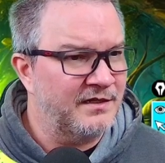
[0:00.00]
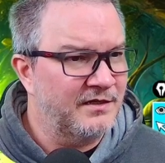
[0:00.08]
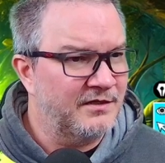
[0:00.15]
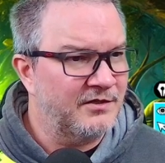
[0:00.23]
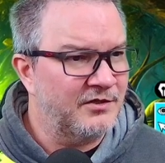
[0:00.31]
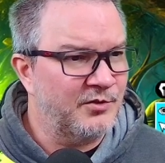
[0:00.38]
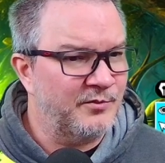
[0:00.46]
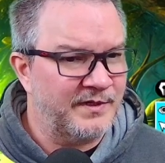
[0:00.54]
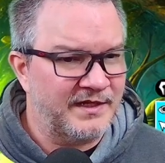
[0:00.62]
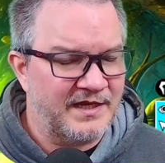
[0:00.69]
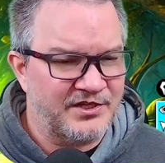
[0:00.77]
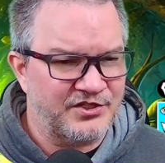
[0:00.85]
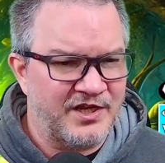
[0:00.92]
Oh my
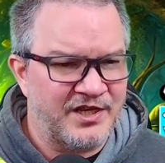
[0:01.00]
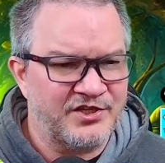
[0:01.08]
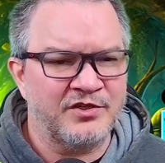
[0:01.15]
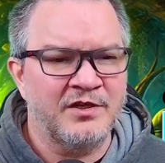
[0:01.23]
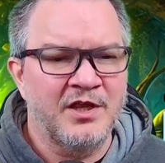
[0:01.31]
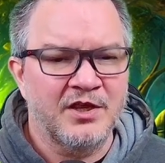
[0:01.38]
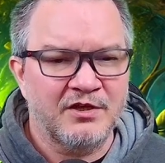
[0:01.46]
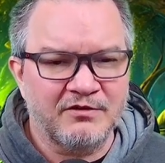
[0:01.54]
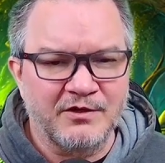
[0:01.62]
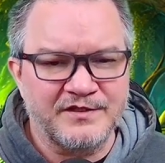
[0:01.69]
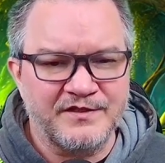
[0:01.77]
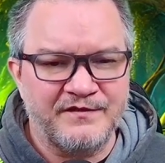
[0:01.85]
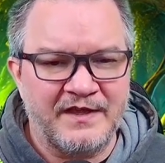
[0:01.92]
gosh, nature.
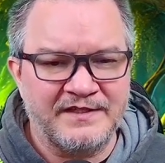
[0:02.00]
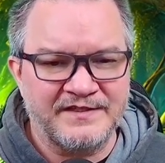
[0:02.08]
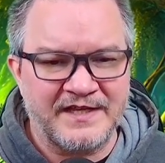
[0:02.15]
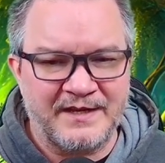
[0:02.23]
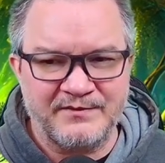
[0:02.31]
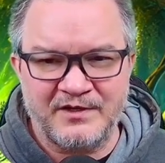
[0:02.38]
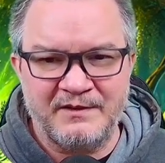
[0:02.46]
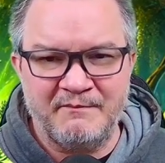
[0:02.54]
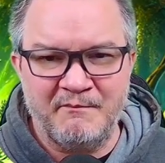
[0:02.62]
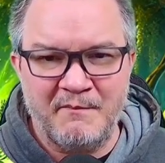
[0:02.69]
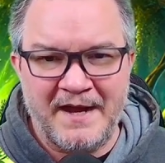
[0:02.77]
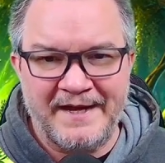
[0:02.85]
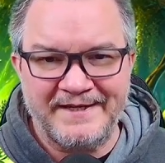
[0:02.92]
Corrosive enzymes, right?
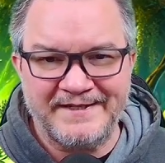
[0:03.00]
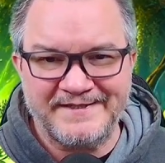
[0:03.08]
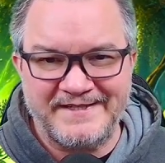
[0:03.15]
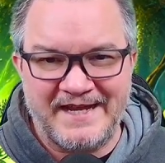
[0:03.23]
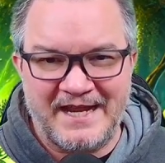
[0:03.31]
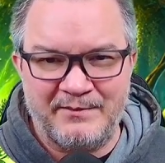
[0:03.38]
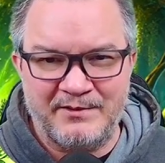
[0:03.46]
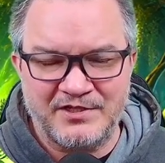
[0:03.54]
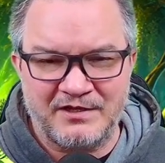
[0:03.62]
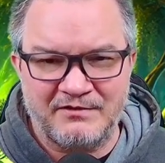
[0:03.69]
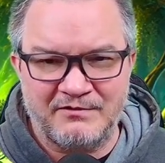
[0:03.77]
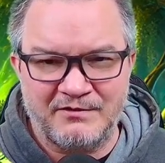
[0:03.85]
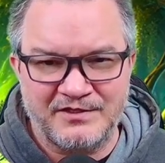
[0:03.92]
Minus damage on
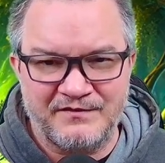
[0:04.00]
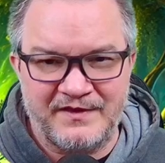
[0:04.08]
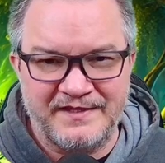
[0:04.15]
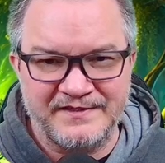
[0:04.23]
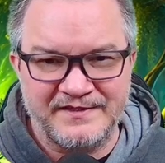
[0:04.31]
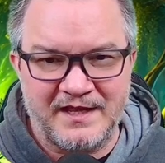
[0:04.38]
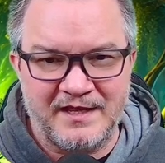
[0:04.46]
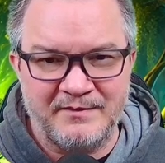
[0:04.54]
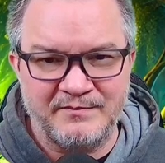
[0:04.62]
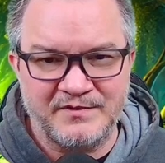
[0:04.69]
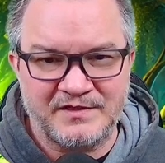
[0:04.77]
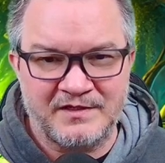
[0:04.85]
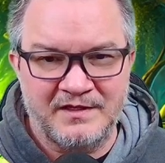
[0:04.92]
corrosive
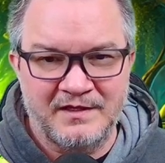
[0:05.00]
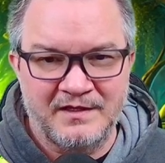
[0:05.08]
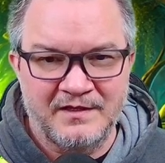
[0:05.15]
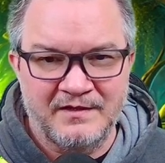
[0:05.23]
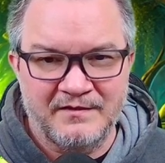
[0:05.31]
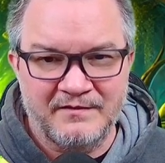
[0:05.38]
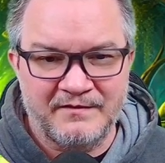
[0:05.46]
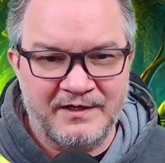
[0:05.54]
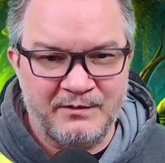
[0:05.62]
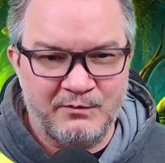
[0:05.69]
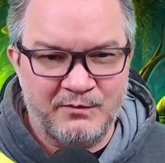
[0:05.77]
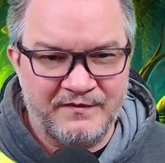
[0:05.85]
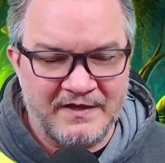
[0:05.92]
enzymes. Right?
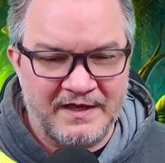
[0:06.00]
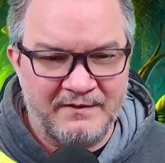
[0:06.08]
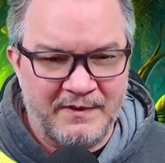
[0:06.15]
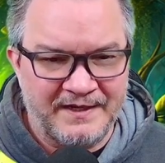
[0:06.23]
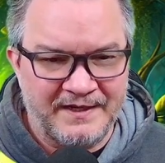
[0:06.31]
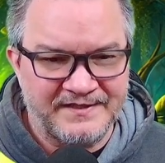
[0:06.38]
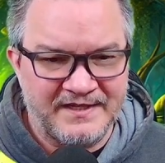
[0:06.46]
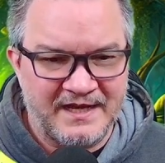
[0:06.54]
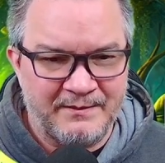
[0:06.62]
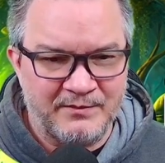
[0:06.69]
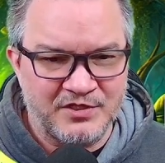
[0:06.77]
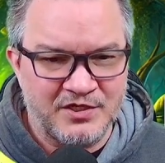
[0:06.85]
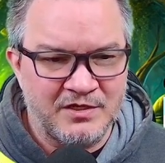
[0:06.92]
We've got minus
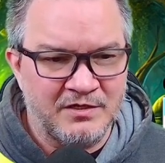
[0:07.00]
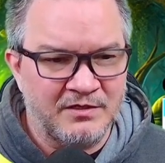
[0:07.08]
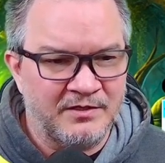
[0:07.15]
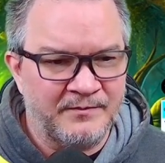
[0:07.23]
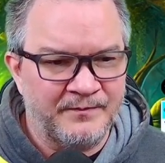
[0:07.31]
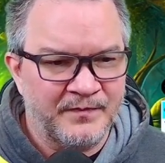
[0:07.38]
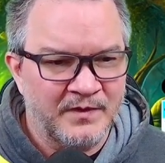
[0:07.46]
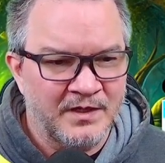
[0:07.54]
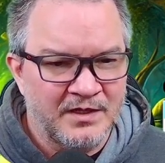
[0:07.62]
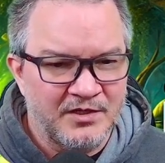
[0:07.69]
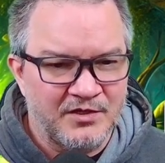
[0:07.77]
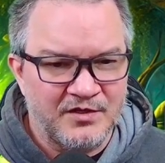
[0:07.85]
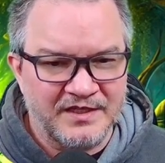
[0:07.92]
damage here.
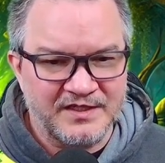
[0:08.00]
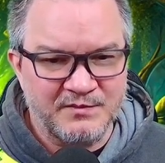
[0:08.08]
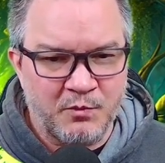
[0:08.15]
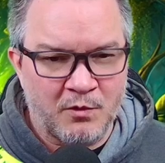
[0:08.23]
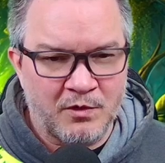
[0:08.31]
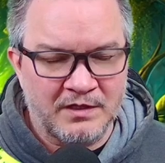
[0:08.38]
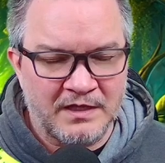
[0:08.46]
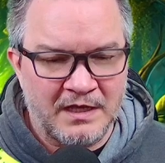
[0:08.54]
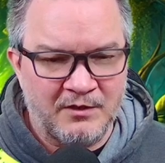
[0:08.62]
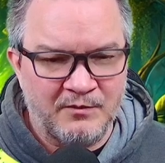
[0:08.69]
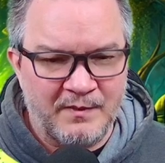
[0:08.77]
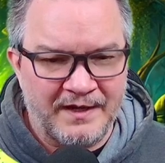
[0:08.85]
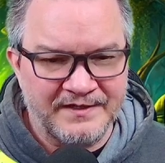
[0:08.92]
You got Spore
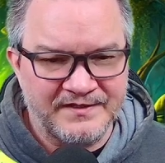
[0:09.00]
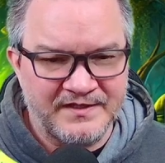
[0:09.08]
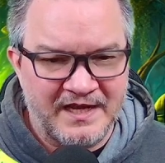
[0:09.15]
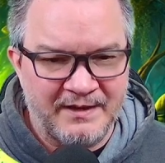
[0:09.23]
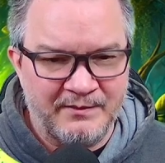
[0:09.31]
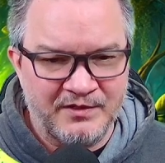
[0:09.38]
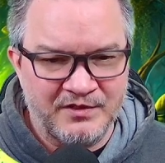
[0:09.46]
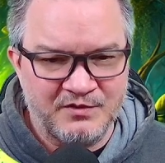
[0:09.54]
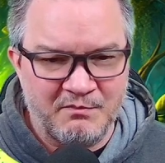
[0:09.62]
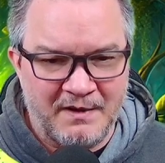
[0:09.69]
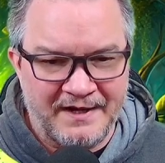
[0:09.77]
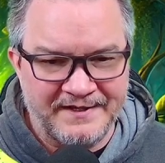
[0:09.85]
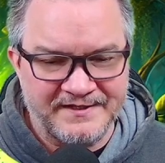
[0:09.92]
Cloud, minus damage,
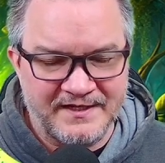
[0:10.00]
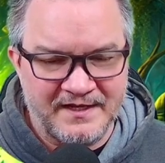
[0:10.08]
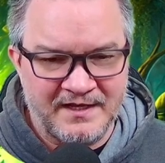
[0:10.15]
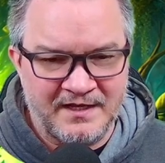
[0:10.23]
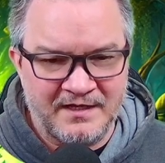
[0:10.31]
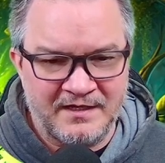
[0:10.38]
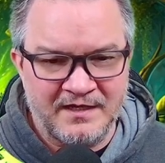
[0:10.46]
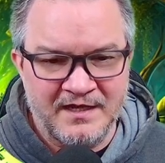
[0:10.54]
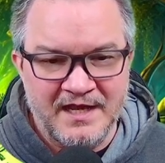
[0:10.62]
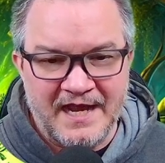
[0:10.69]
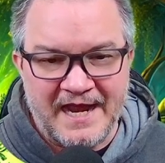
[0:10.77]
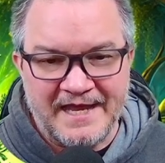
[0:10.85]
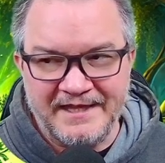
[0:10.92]
minus to hit.
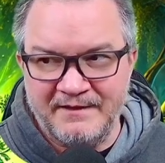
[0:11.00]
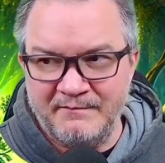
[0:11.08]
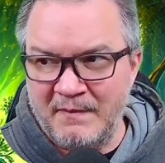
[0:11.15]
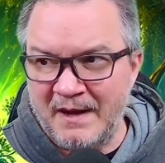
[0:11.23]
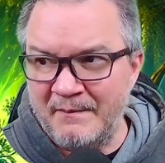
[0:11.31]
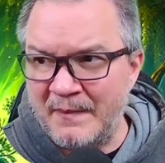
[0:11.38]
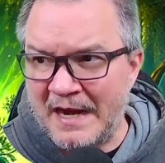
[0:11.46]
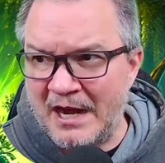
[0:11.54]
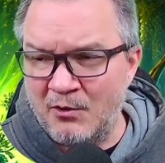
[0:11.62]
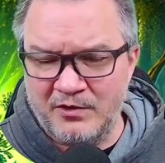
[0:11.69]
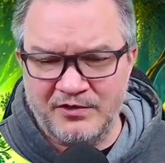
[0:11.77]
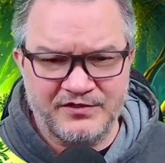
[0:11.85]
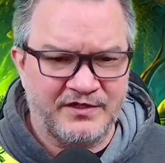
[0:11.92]
And then my
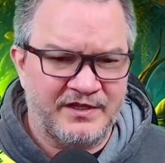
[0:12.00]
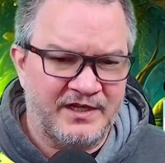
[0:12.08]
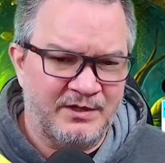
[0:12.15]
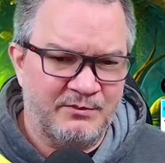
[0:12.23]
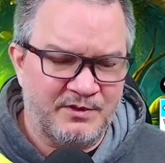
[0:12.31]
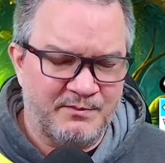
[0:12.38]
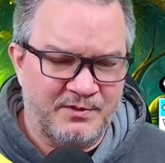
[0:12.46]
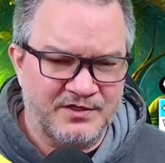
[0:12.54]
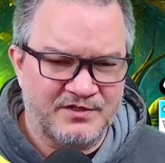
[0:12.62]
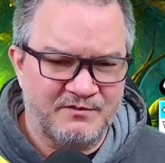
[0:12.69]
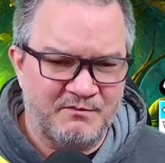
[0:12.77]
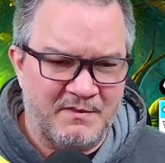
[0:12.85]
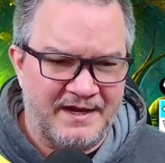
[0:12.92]
powers are hitting him with a bunch
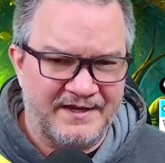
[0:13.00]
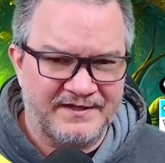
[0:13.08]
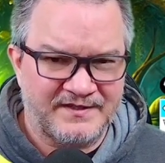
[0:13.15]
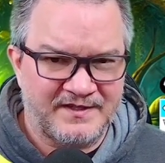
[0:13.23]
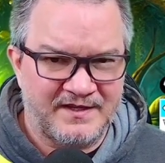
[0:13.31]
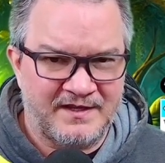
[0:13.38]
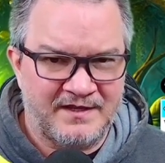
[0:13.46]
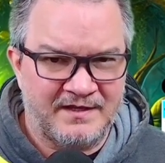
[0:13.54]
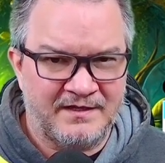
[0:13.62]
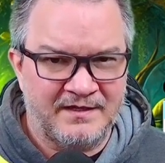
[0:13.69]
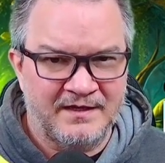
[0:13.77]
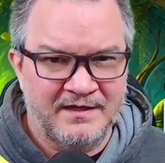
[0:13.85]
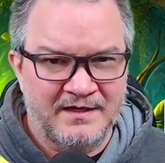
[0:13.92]
of minus to hit.
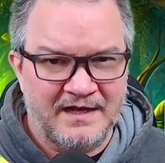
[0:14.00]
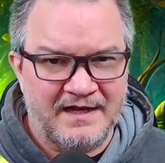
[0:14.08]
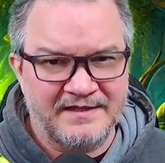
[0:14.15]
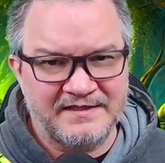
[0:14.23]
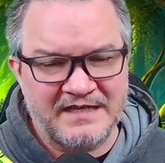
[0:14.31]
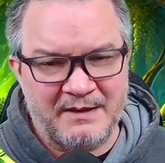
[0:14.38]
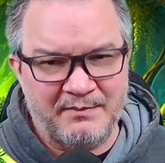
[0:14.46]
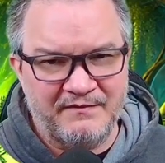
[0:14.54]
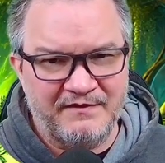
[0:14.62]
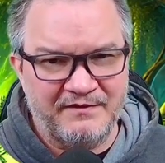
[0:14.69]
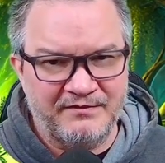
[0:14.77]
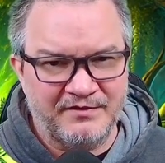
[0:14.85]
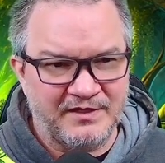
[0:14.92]
On top of everything